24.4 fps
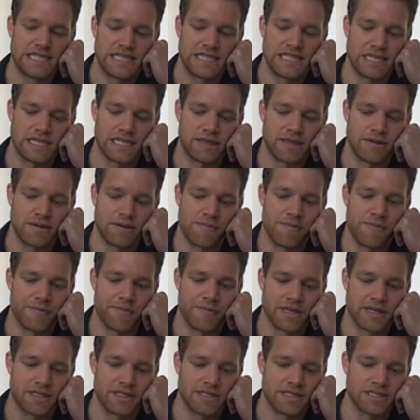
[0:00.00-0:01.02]
um,
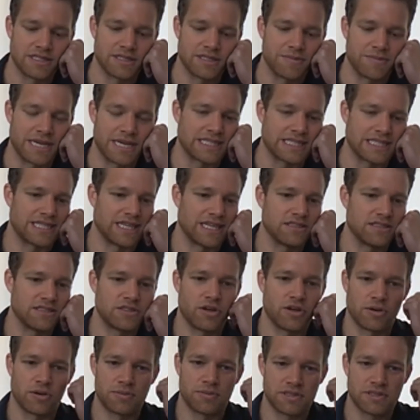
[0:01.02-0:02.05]
does it make sense
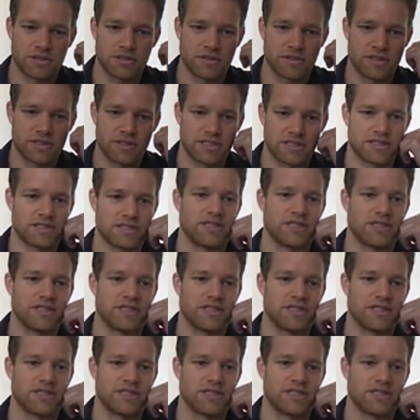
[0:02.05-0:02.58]
to open source?